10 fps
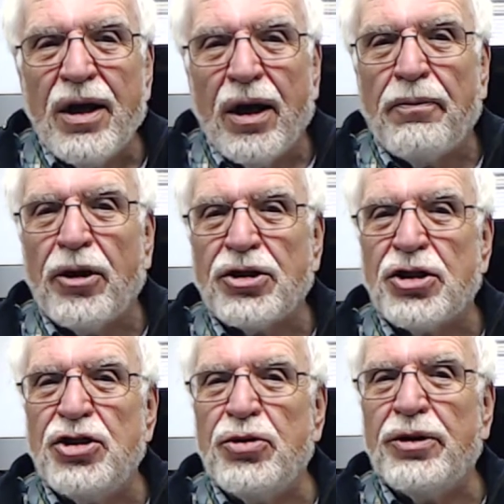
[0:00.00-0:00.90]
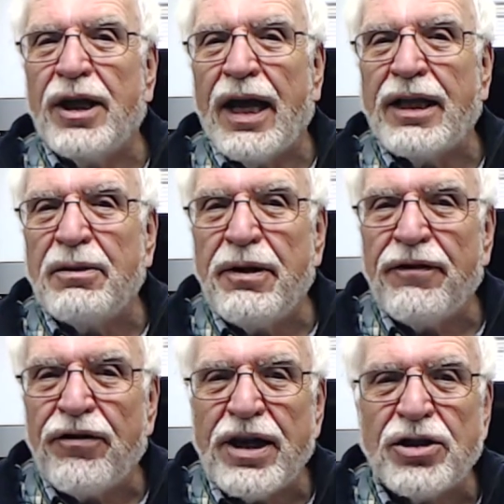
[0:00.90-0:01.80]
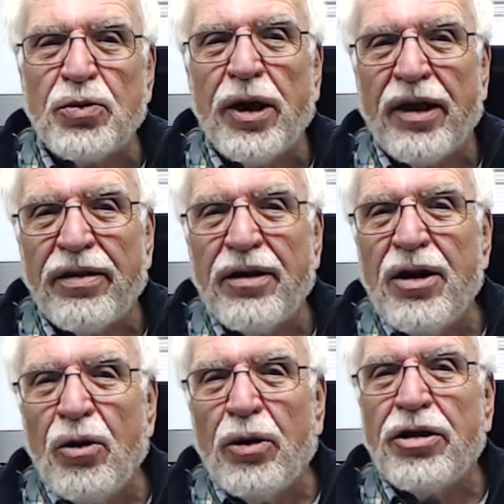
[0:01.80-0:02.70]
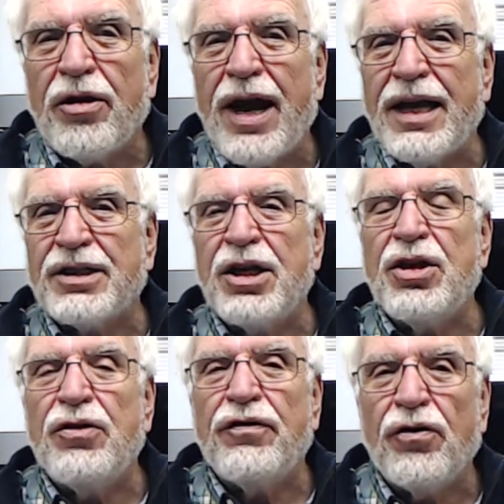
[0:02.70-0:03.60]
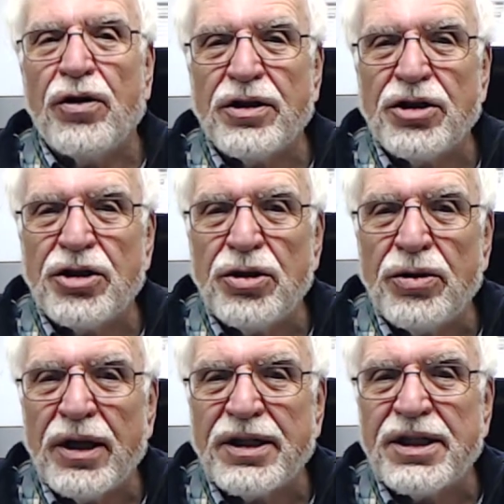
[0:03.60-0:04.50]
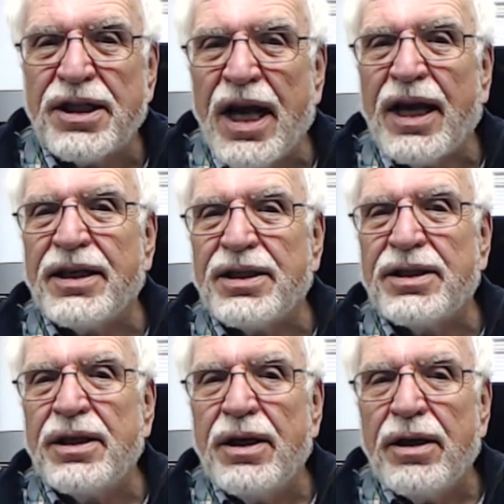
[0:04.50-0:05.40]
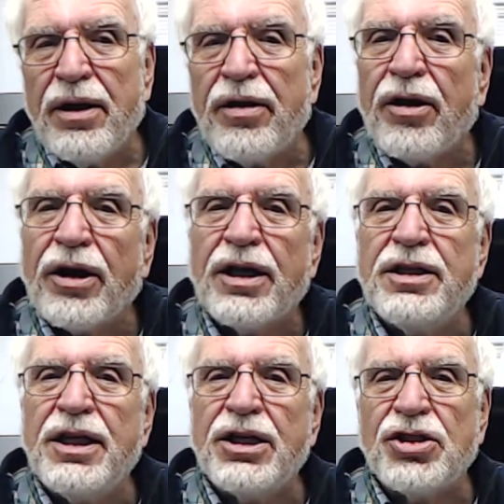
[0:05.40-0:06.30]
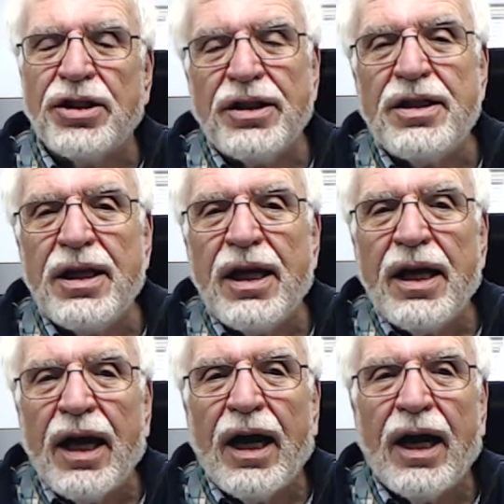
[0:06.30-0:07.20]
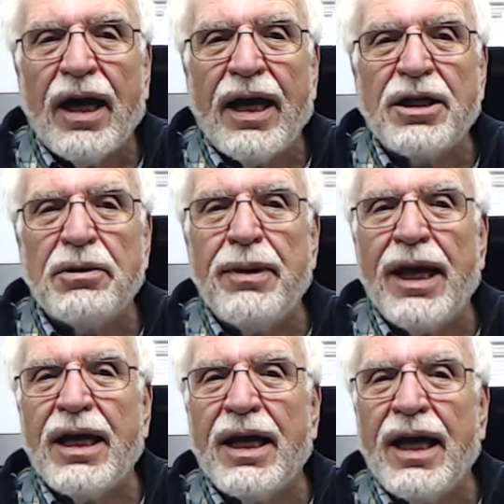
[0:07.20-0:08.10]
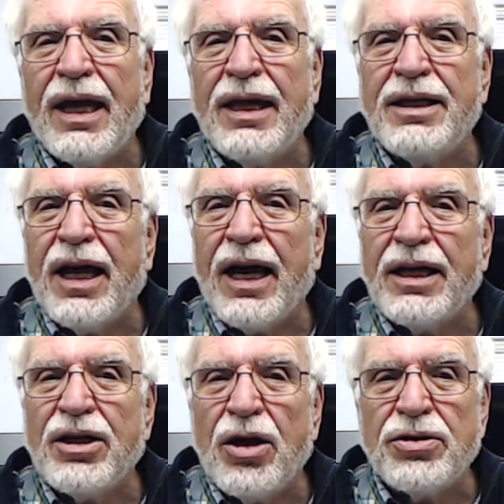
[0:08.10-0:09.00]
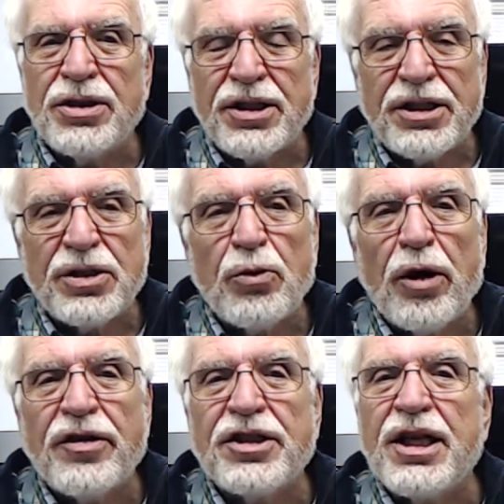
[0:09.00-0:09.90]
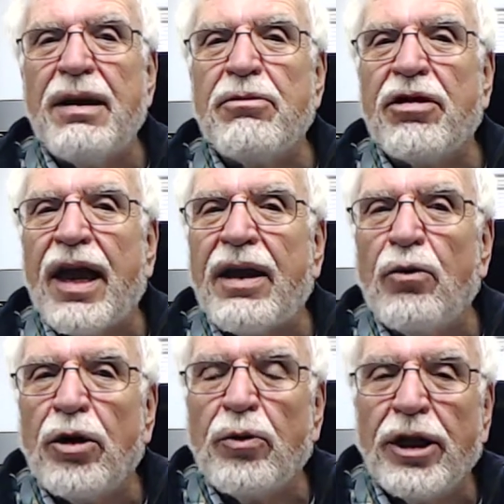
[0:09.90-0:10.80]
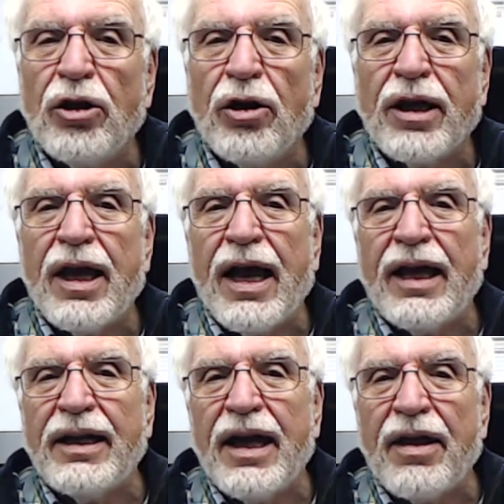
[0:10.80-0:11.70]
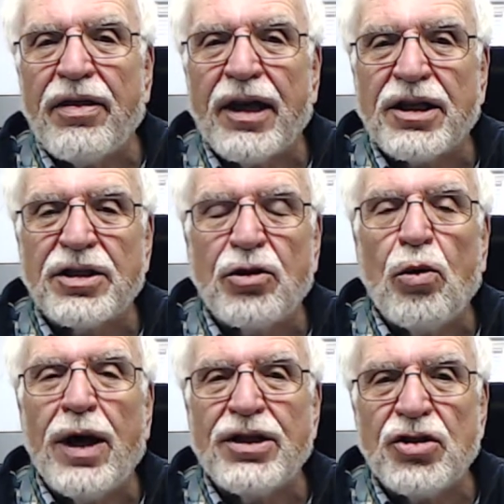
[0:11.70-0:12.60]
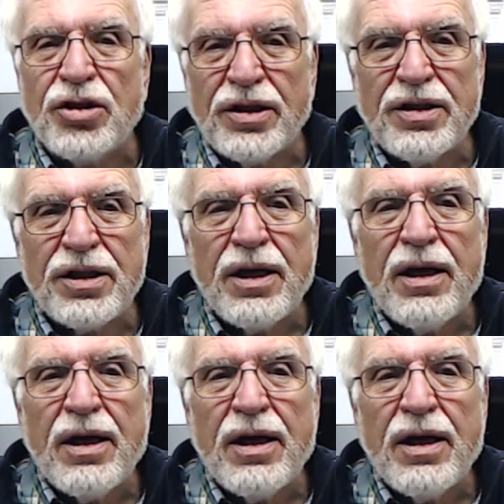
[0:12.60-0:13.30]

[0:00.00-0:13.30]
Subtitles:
a person you would like to be friends with. What they're asking you for is to assess their condition and to make a diagnosis. Well, the same thing when we look at ethics questions.